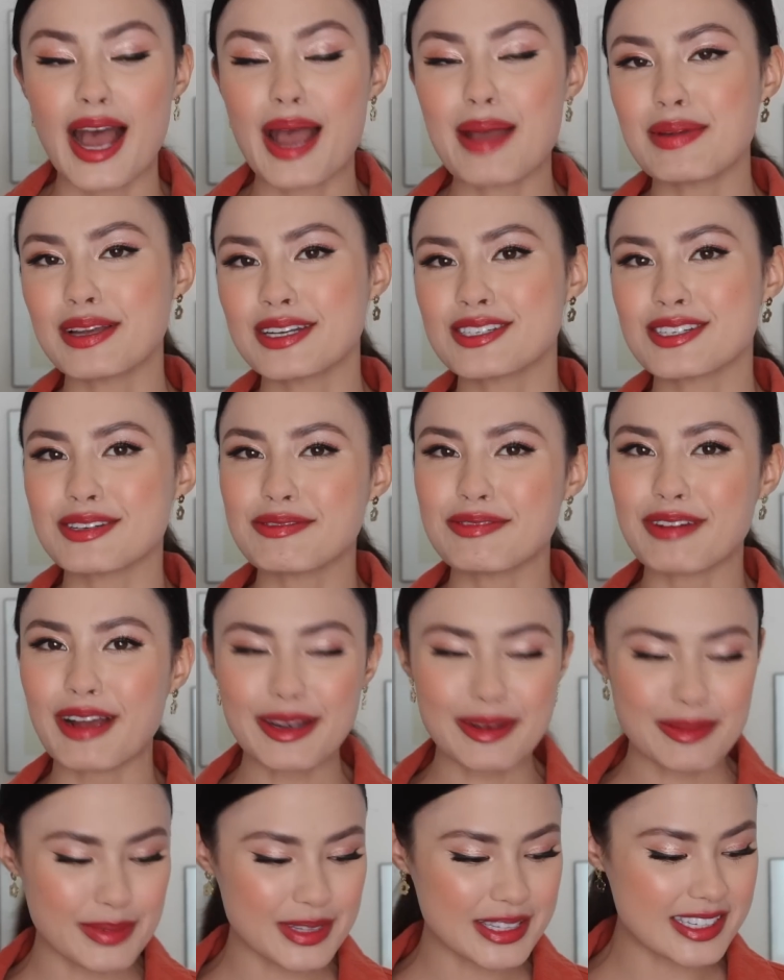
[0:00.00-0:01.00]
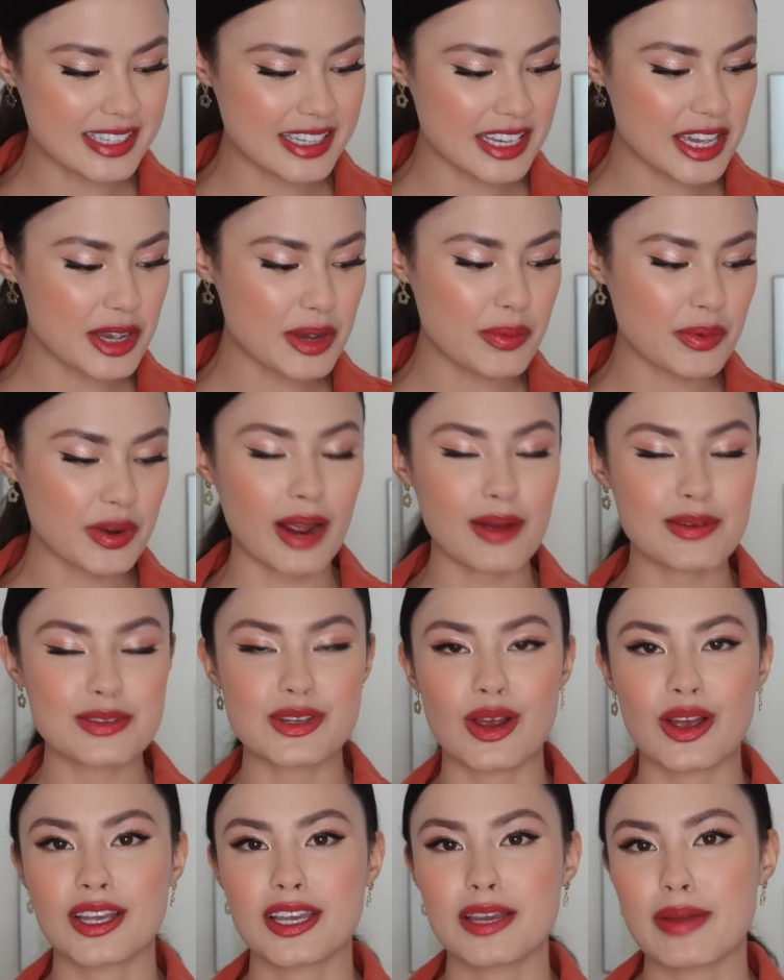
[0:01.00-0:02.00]
I mentioned vitamin C when I was
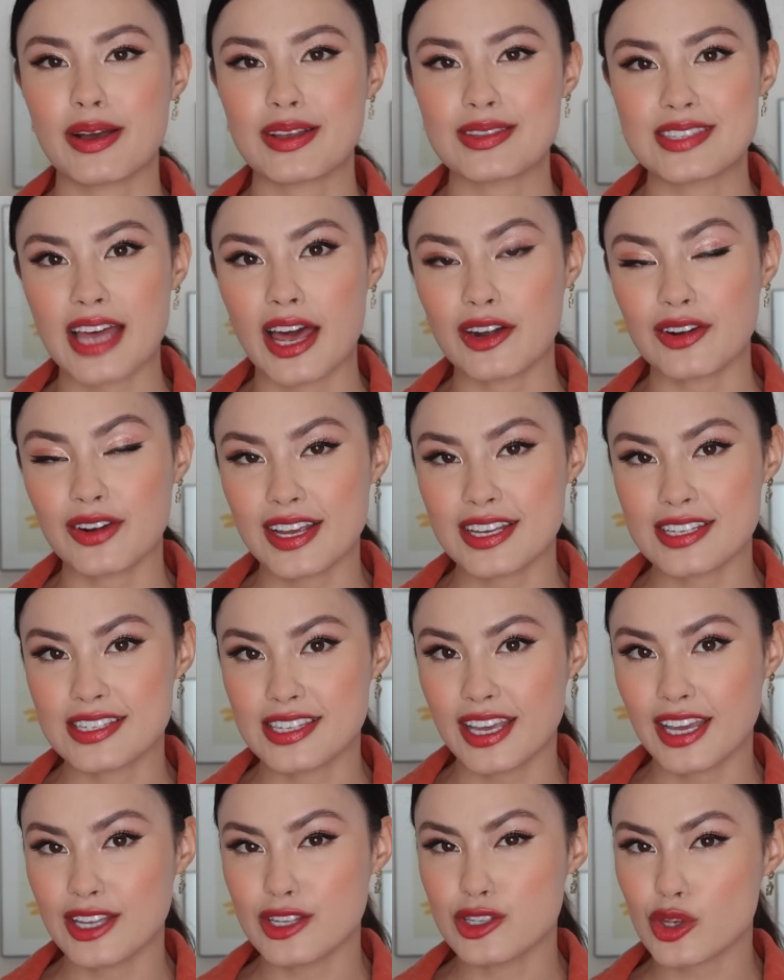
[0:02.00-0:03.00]
talking about Saturday skin,